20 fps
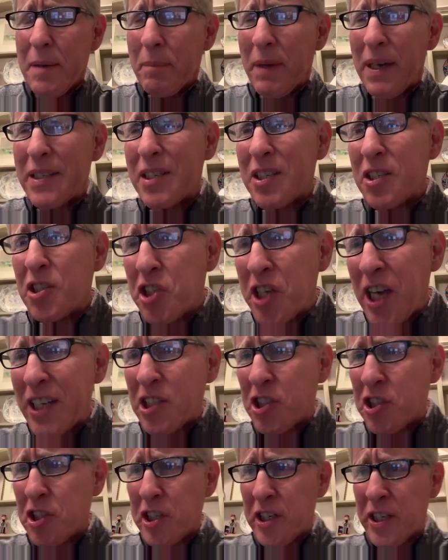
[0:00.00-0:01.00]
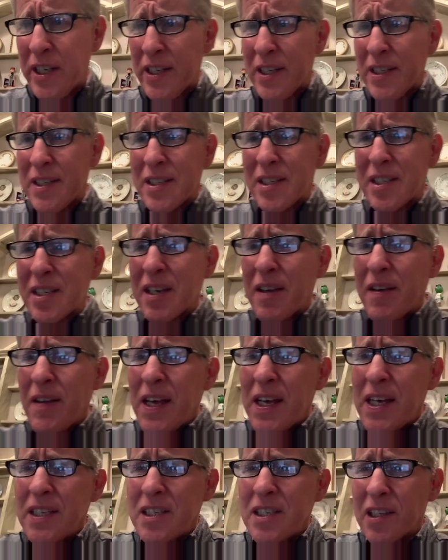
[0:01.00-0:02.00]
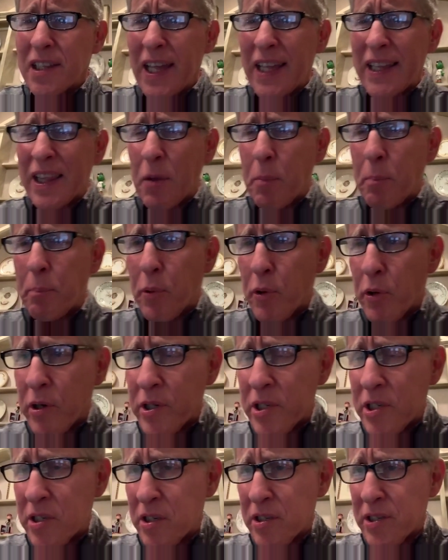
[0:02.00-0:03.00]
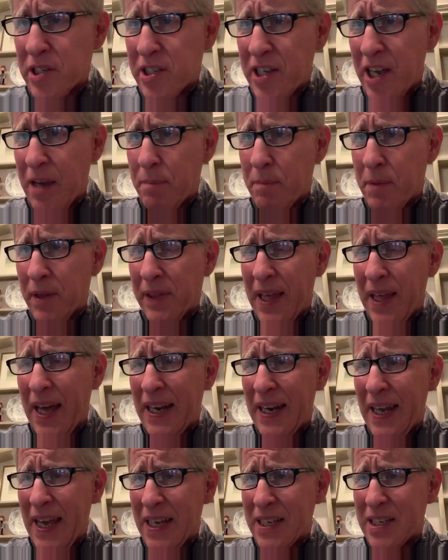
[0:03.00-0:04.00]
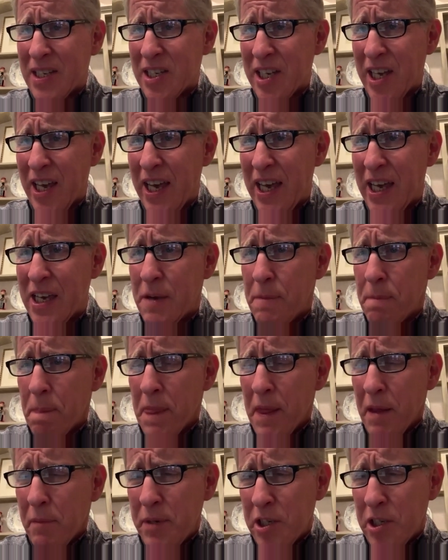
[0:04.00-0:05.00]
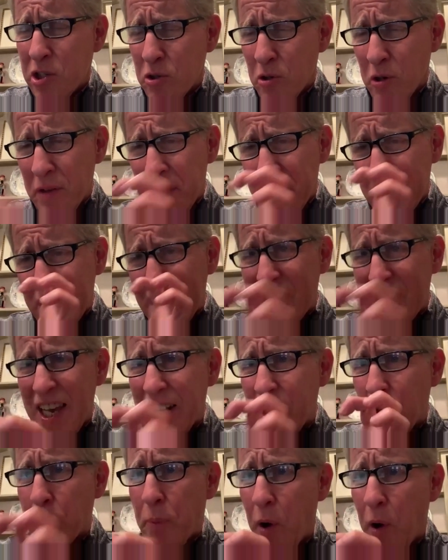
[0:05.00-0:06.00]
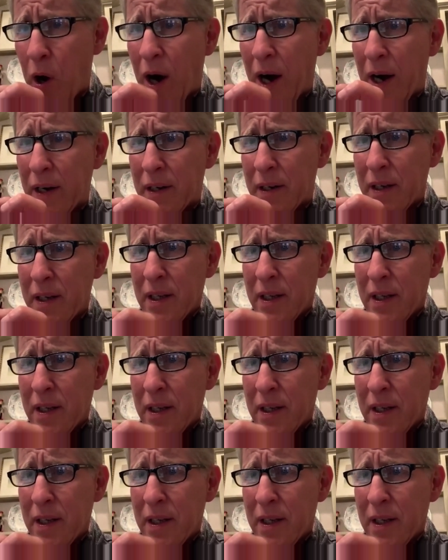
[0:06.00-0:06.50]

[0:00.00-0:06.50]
My suggestion is to let the personal statement, that essay, be sort of the center part.